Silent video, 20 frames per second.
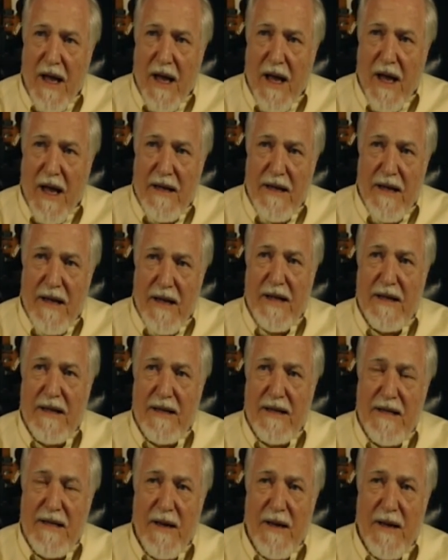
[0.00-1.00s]
and yet at
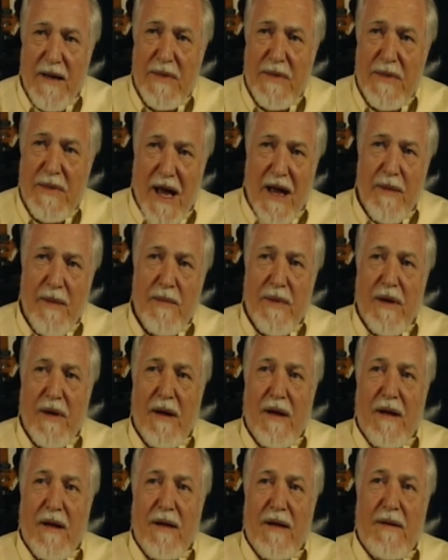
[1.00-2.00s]
the same time,
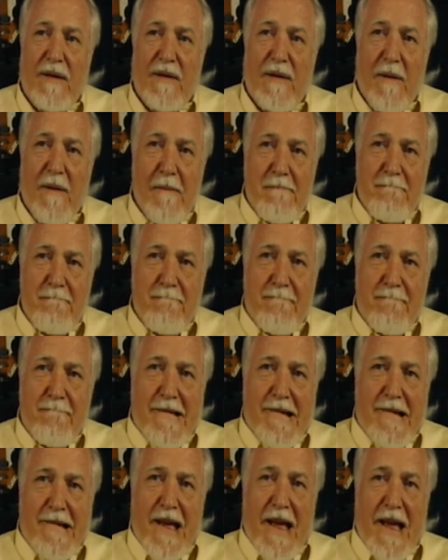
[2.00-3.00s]

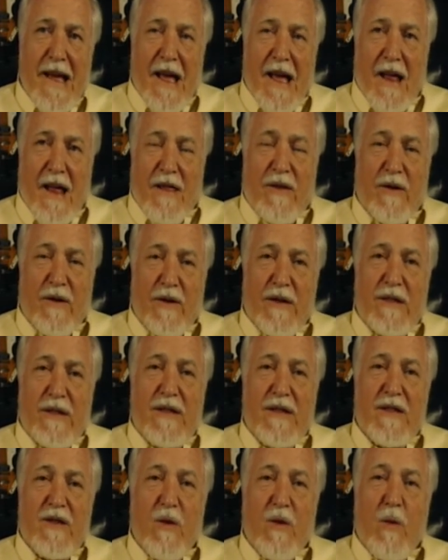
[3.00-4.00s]
there is
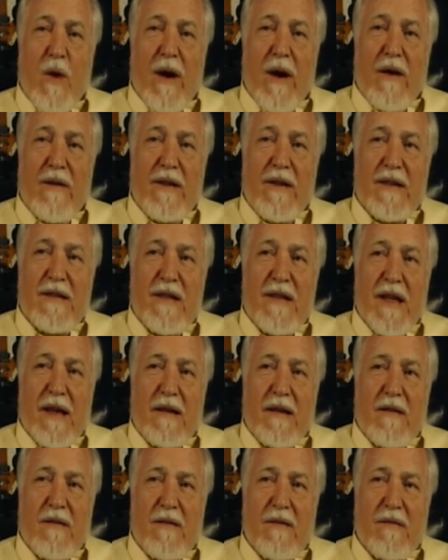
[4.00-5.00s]
this awareness
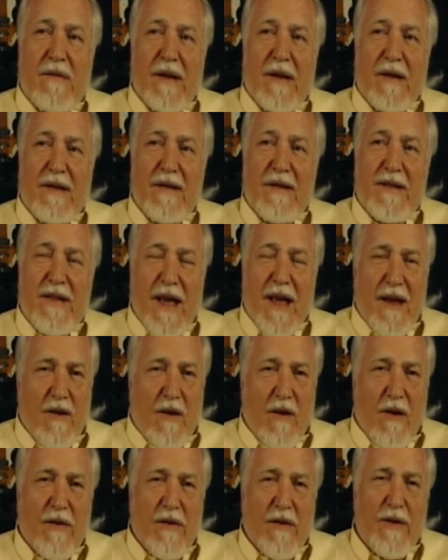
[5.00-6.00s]
that, well, is that
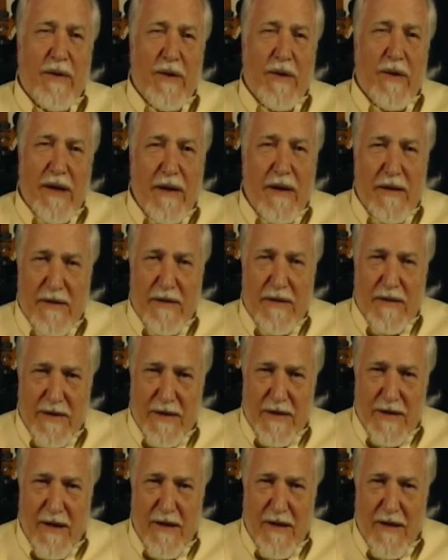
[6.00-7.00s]
all there
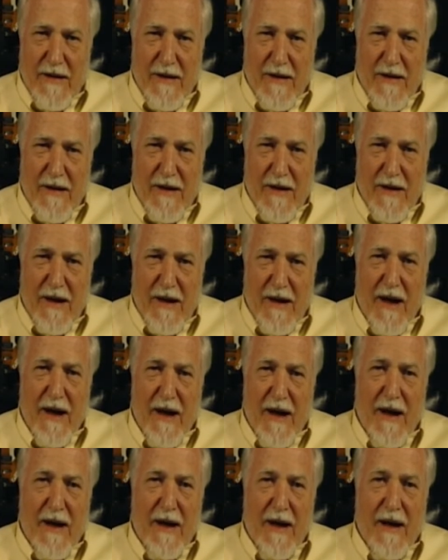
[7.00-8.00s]
is?
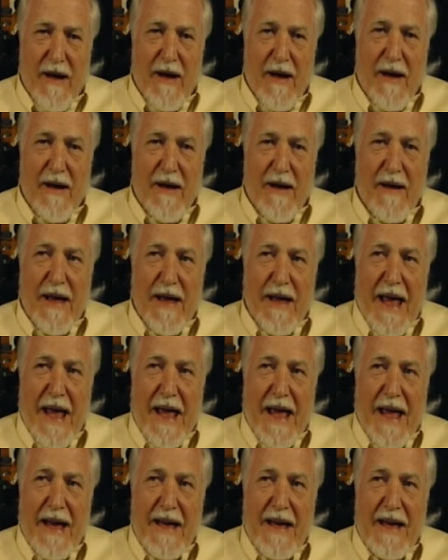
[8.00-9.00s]

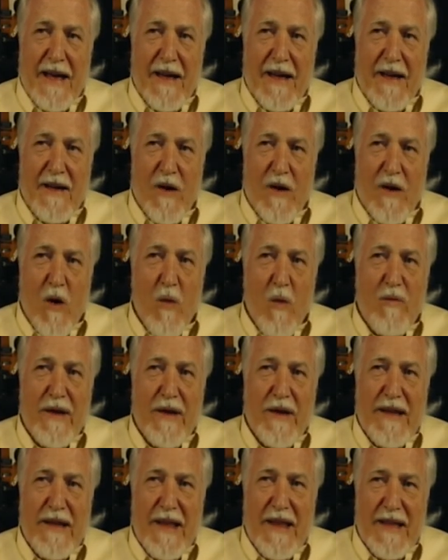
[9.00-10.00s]
And
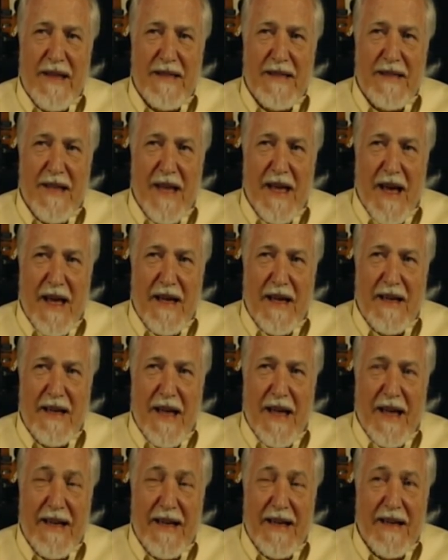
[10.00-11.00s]
hopefully that's not
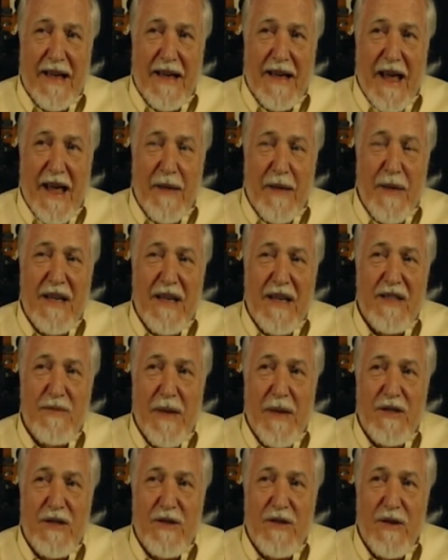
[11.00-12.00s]
it. I mean, as
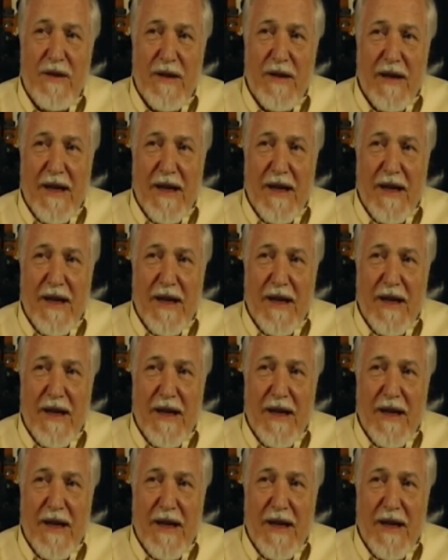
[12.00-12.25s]
much